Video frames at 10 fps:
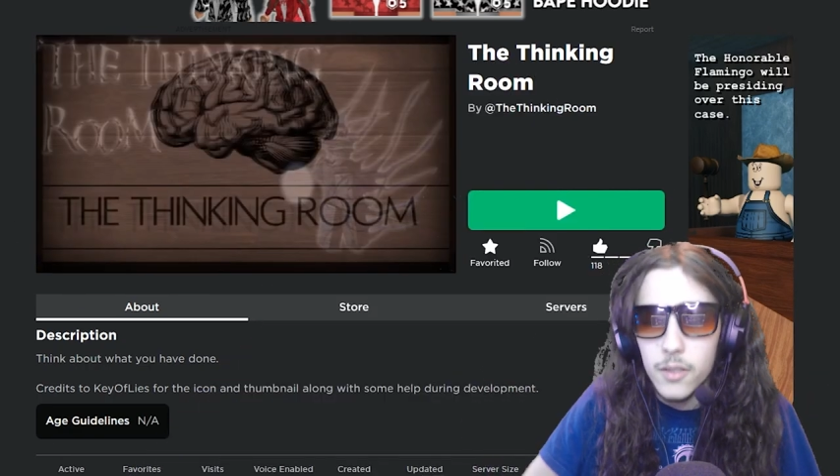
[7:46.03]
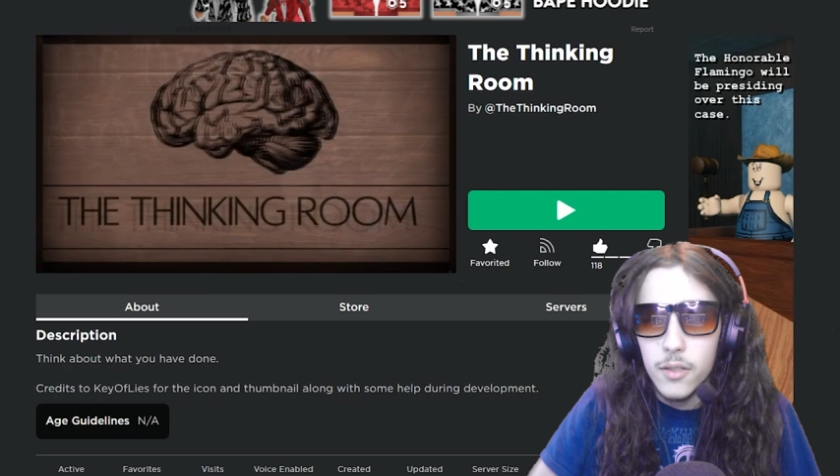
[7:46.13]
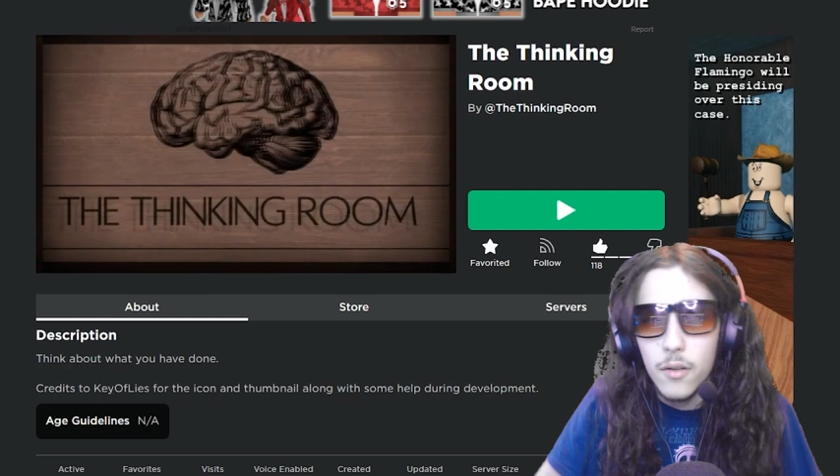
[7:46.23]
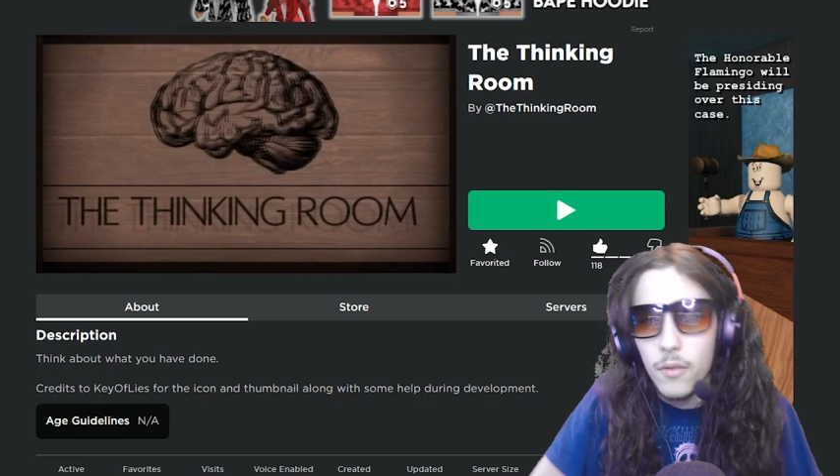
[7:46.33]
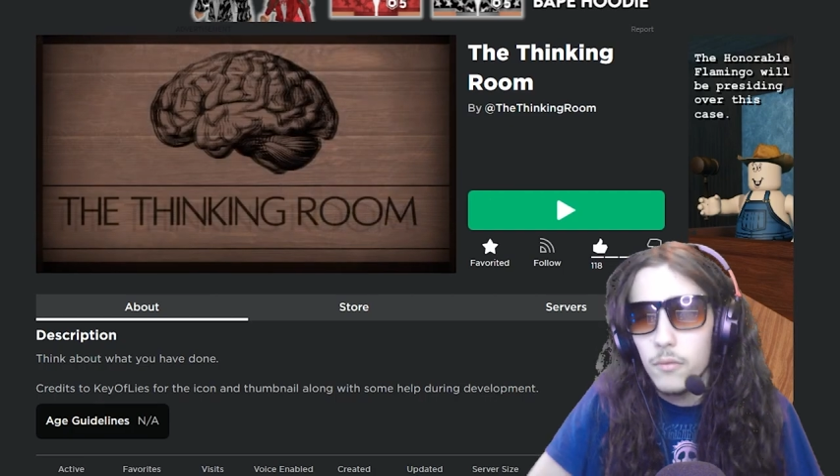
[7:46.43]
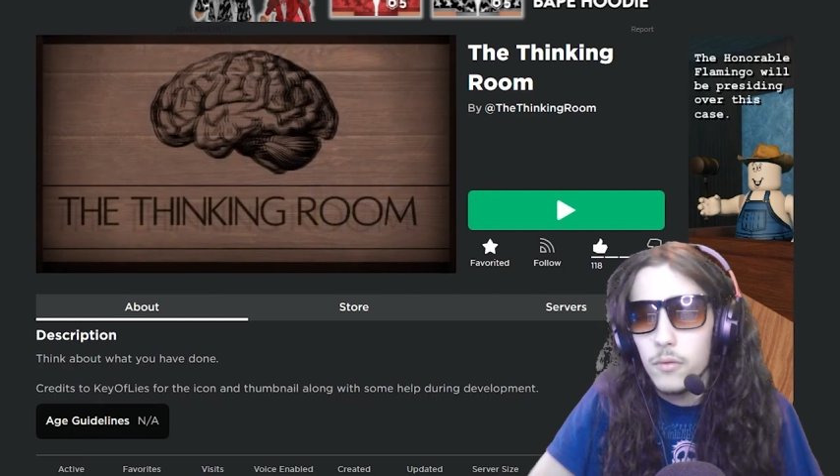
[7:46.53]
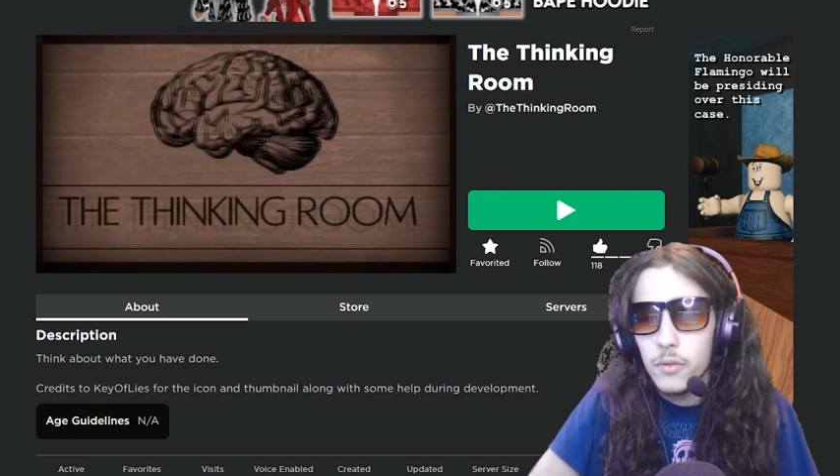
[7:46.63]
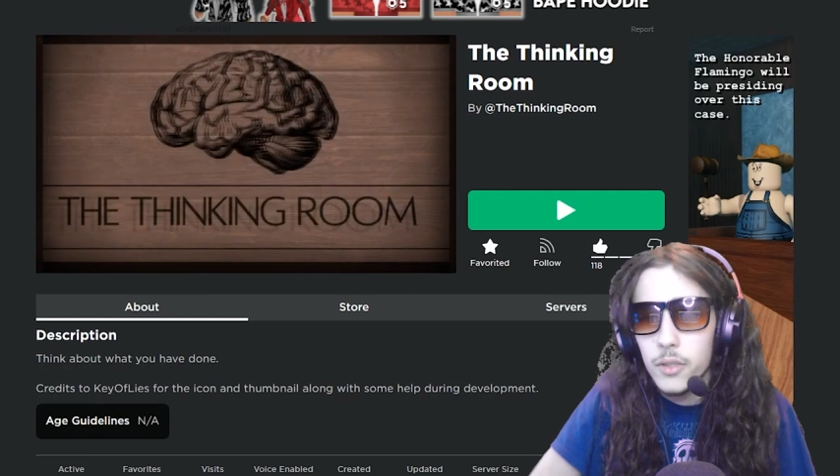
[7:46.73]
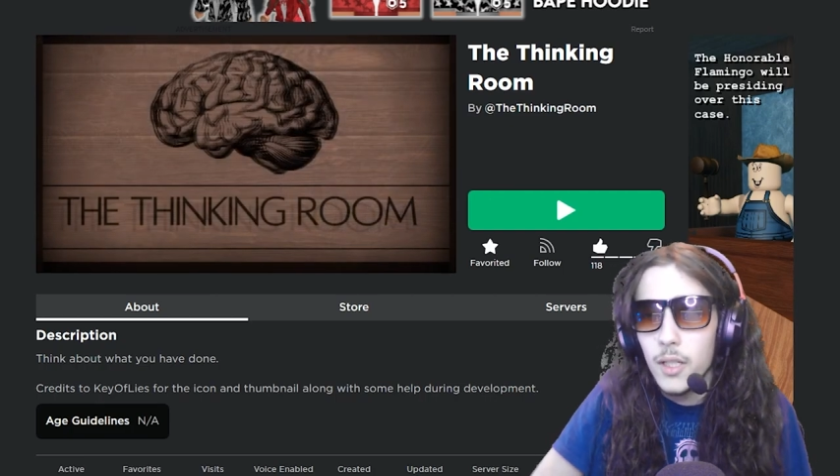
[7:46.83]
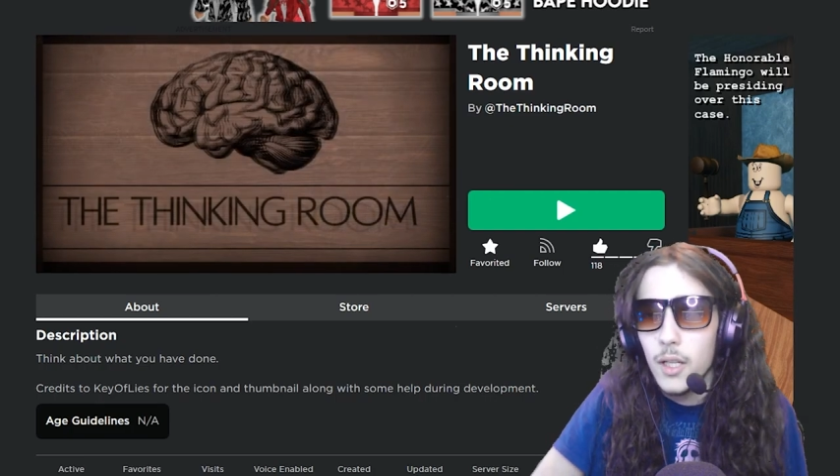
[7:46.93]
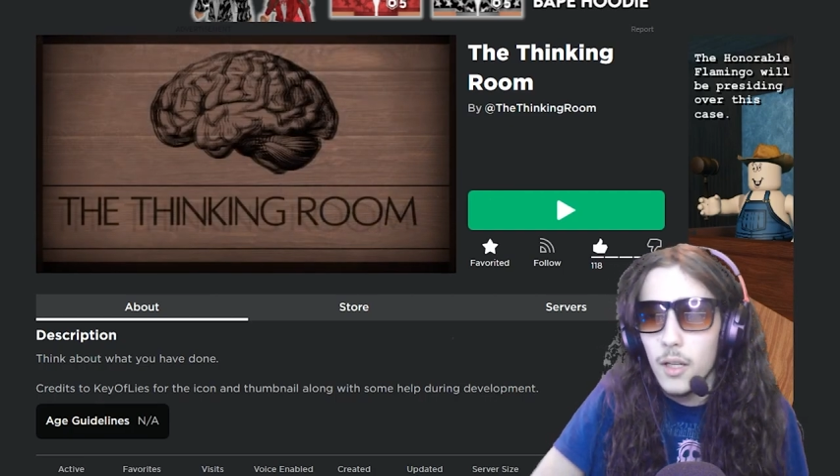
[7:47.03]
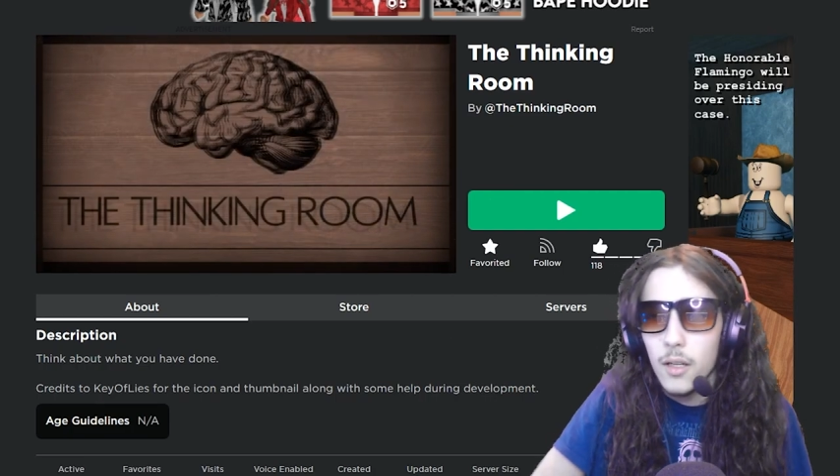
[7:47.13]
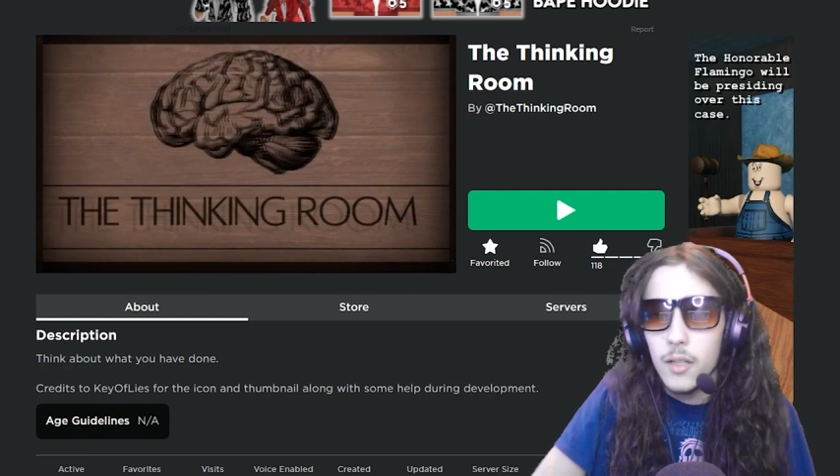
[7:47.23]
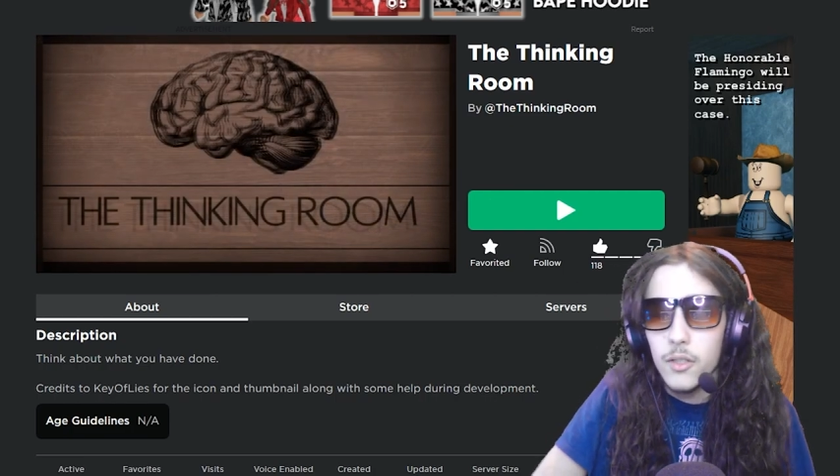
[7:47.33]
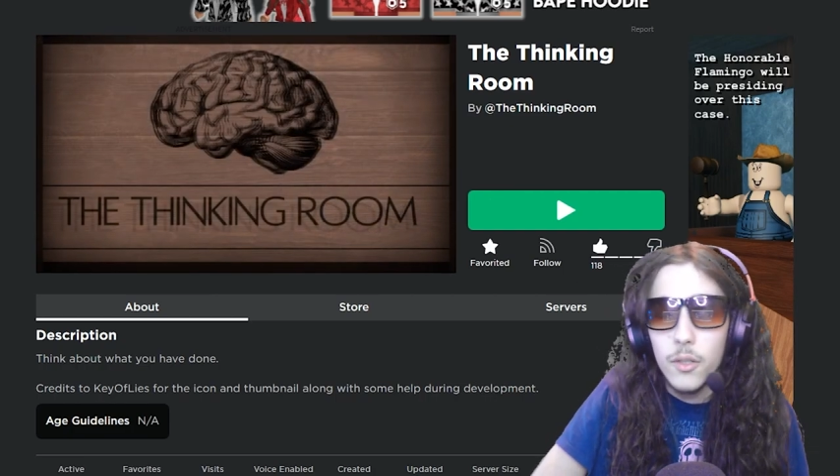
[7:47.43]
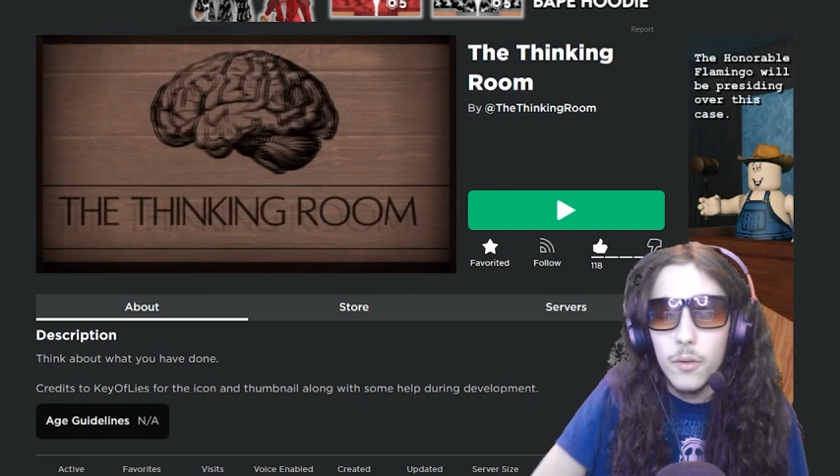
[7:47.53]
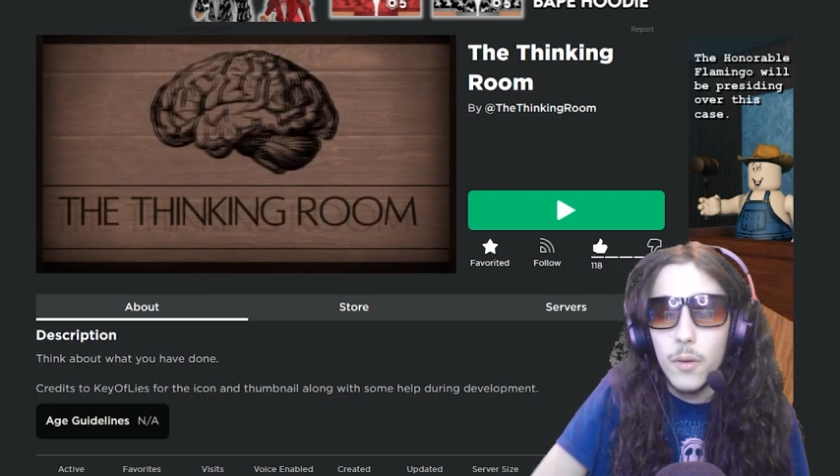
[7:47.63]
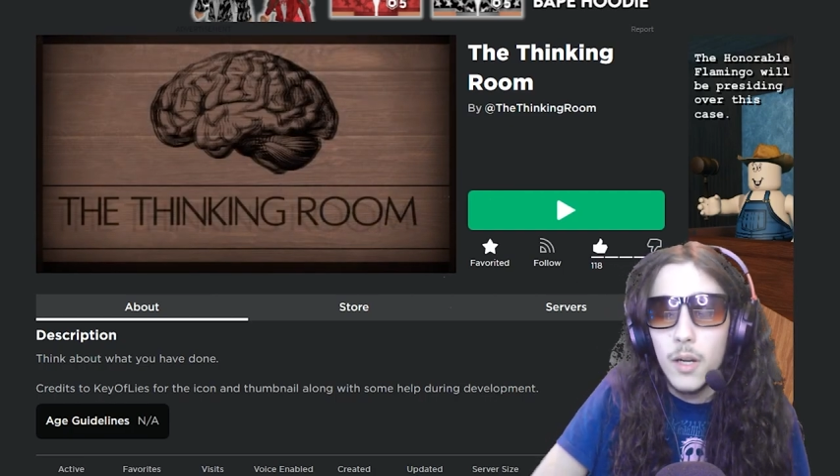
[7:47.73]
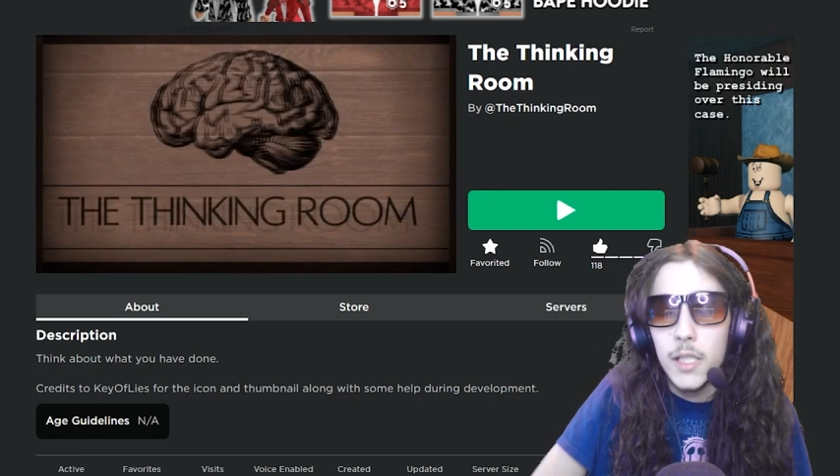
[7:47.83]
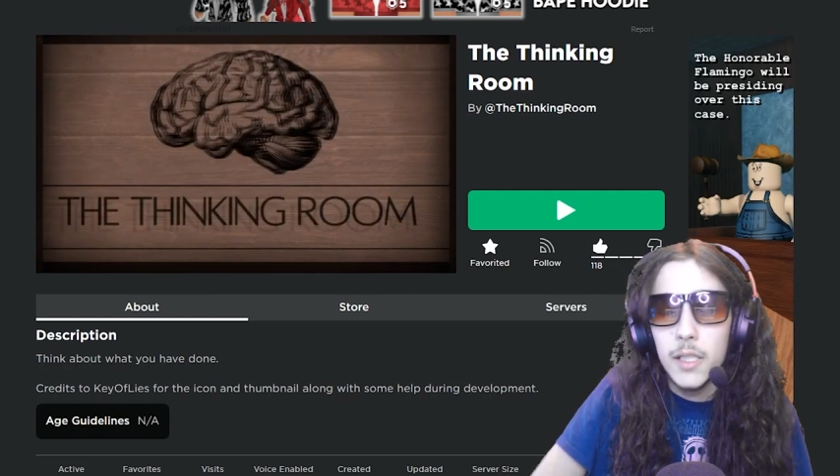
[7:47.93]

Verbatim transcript: You know the rules, and so do I.